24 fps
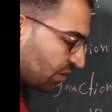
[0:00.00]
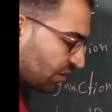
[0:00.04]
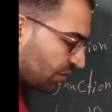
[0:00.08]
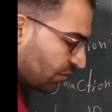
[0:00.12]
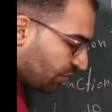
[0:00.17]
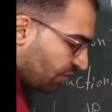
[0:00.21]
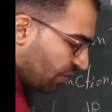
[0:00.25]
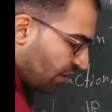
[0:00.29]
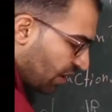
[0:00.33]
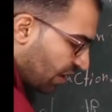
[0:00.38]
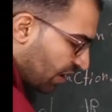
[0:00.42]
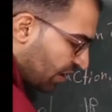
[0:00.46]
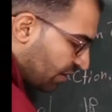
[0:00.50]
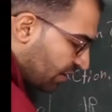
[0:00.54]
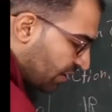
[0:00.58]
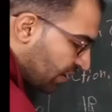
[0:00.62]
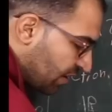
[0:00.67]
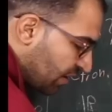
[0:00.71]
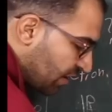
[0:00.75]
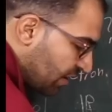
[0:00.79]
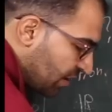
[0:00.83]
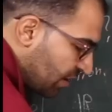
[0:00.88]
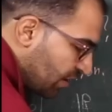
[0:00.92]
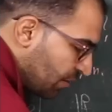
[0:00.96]
defined
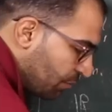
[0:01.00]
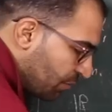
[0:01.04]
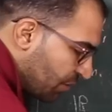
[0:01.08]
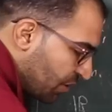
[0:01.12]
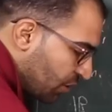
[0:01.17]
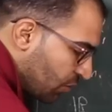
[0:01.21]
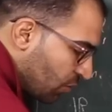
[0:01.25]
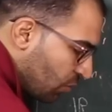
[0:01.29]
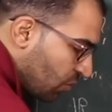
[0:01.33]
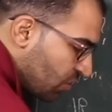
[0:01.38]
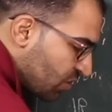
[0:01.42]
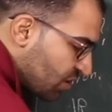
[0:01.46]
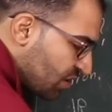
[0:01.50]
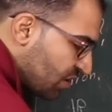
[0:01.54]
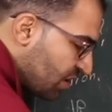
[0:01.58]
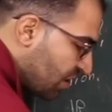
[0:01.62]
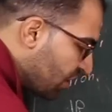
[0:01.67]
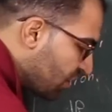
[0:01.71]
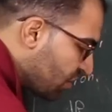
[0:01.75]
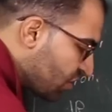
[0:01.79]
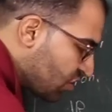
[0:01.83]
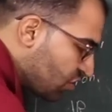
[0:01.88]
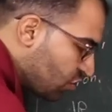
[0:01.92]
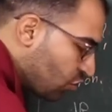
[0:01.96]
because there
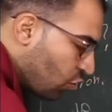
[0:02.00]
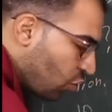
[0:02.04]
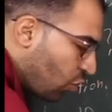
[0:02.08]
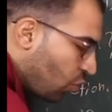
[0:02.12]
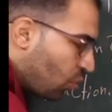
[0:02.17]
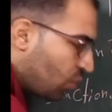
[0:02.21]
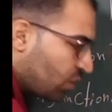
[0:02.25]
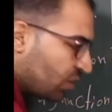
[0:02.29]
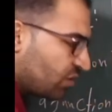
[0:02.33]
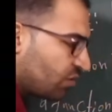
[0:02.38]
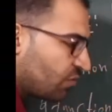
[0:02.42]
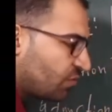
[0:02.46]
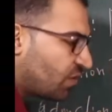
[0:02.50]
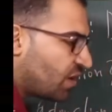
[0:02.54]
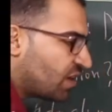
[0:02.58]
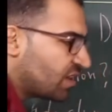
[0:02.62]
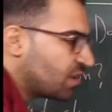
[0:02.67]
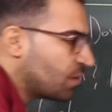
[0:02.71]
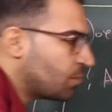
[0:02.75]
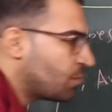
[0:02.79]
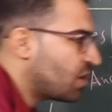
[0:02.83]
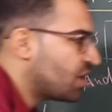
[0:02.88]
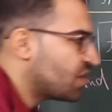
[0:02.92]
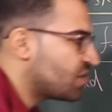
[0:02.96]
is no one
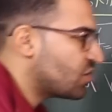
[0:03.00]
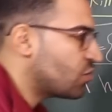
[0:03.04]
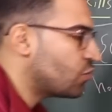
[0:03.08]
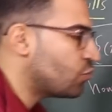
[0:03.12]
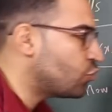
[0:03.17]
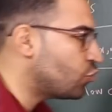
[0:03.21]
divided by 0.